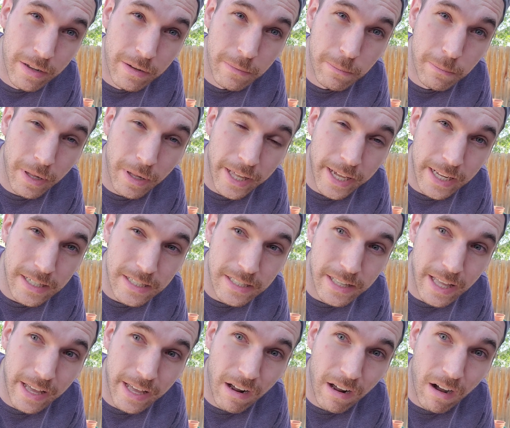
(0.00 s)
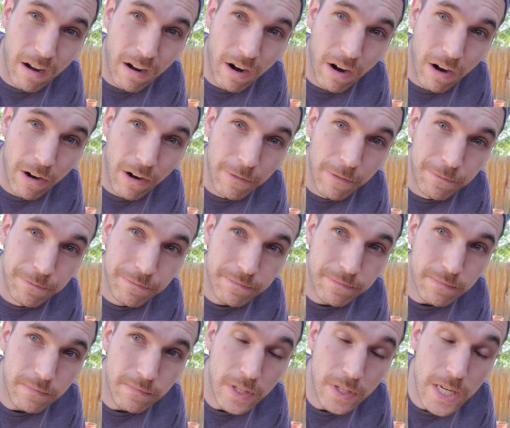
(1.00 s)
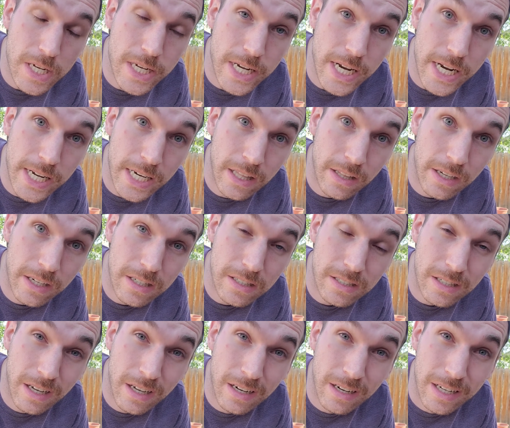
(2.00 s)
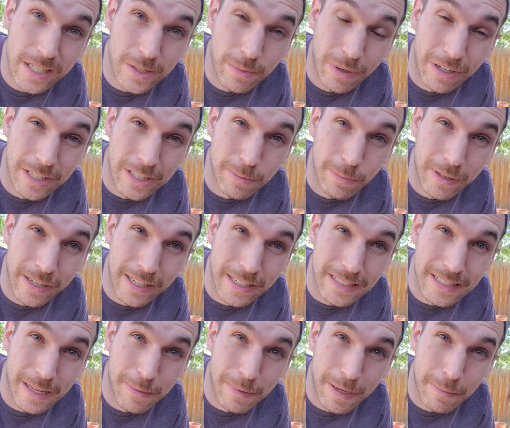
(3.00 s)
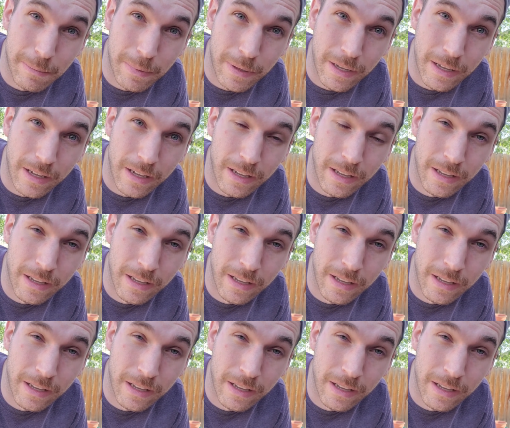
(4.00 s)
plants that are needing a lot of sun, as well as plants that might be